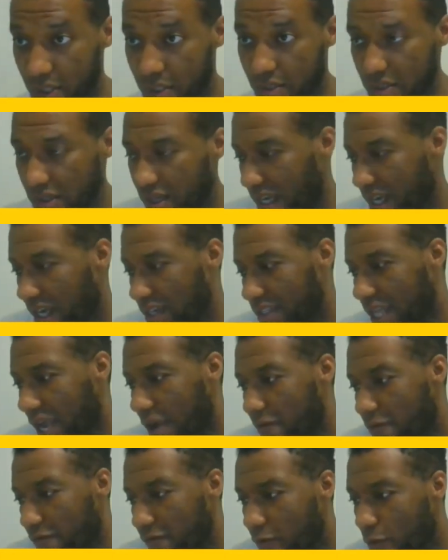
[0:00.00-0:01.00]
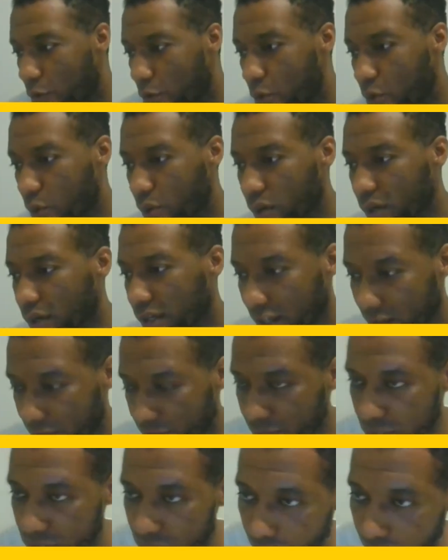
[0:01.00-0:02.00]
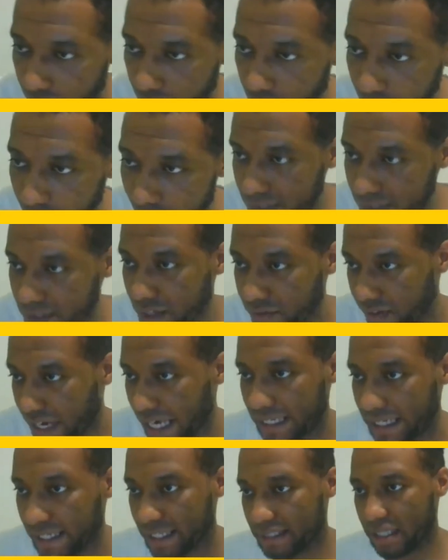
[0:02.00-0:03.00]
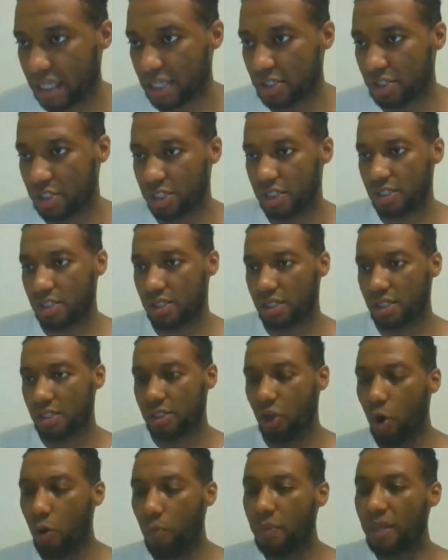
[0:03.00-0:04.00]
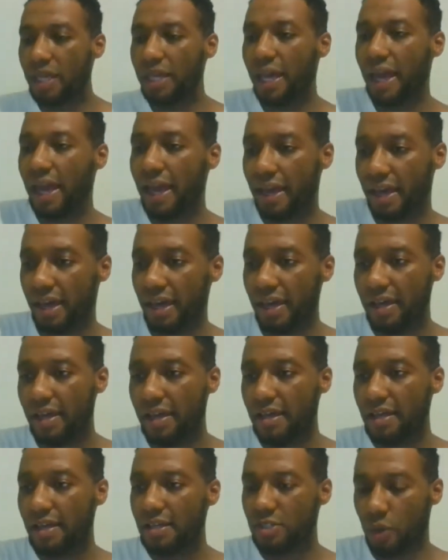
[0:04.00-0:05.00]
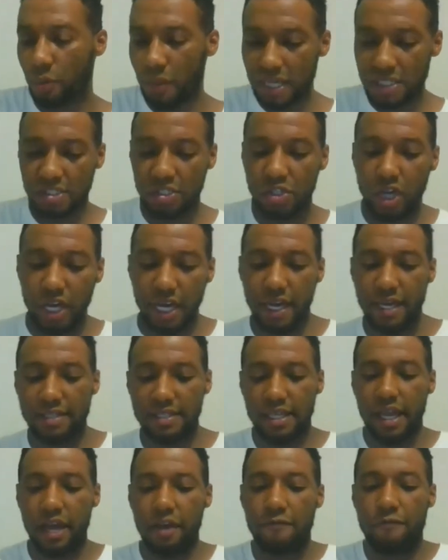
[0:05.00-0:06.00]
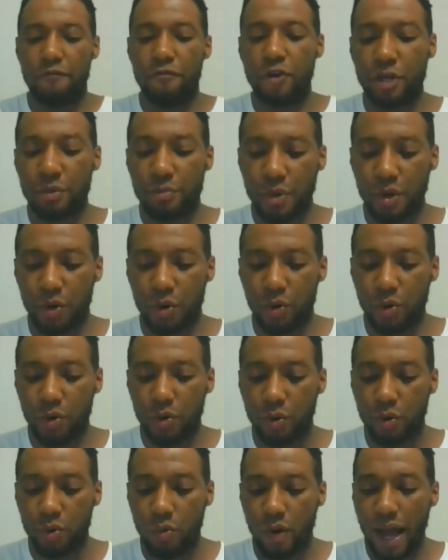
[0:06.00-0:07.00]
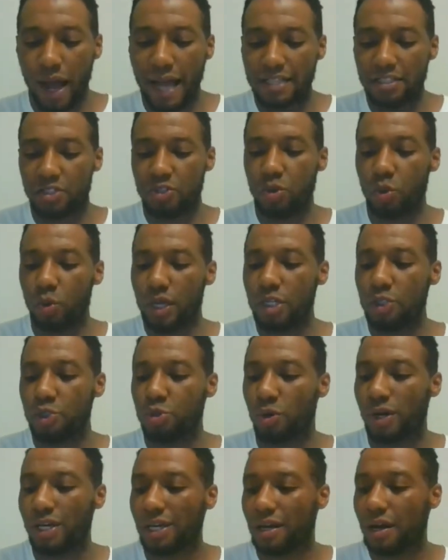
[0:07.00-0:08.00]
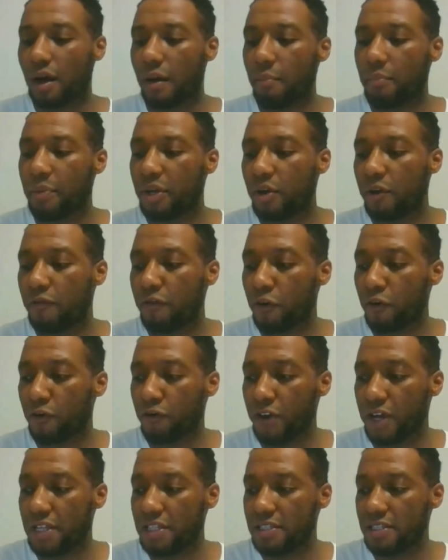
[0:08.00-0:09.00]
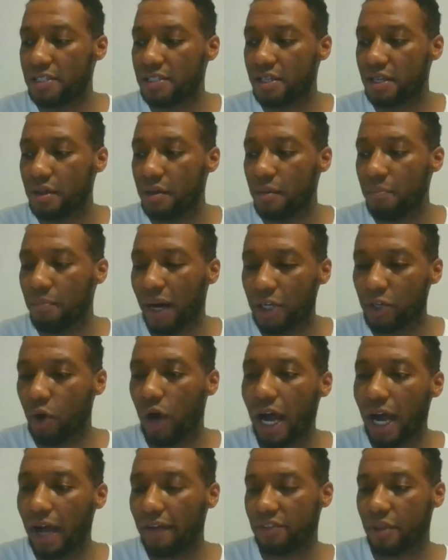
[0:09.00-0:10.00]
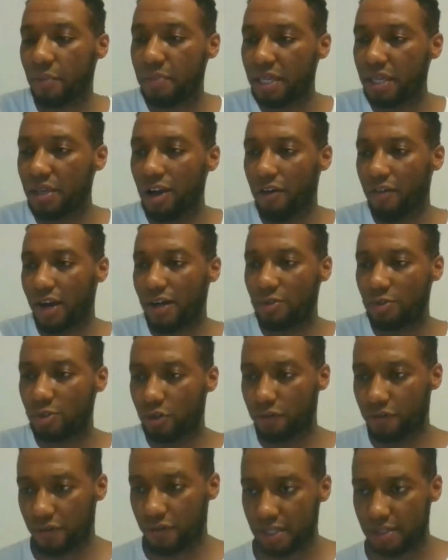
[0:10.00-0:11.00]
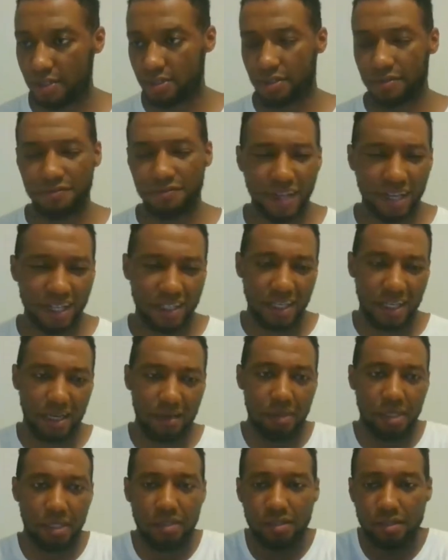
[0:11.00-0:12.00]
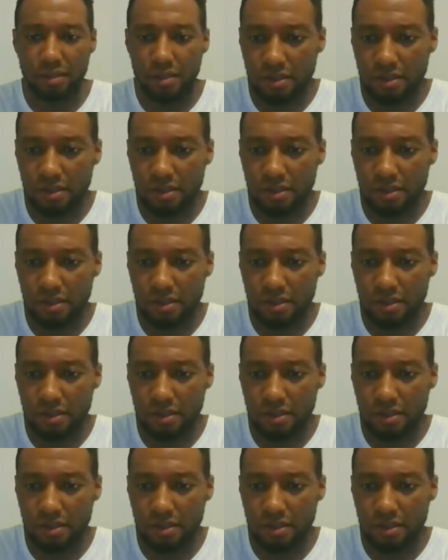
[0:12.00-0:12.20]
You're like a damn fool. Give me your undivided attention. Don't be here. So basically, you're here to get a free meal and still enjoy the company of your friends, but not have to be around your friends. Fuck that, man.